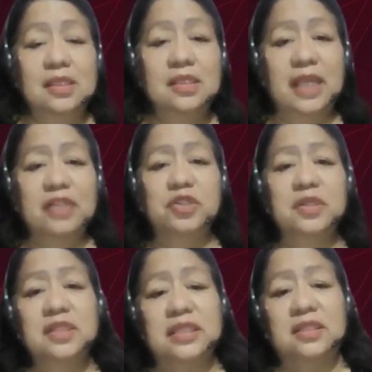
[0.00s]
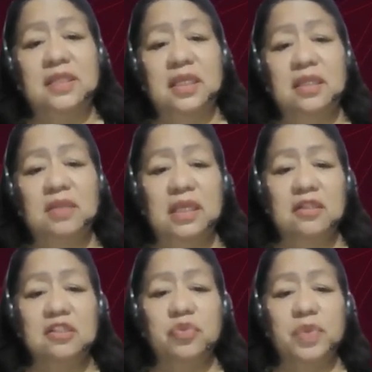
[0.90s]
Section 16
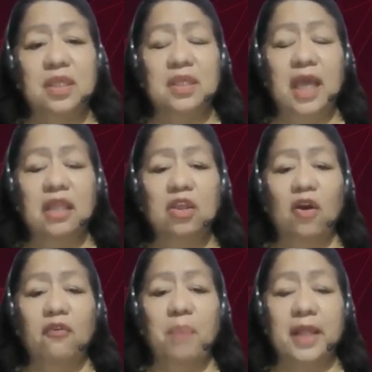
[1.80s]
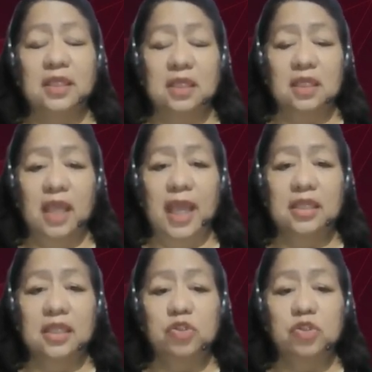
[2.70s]
deals with the death of party and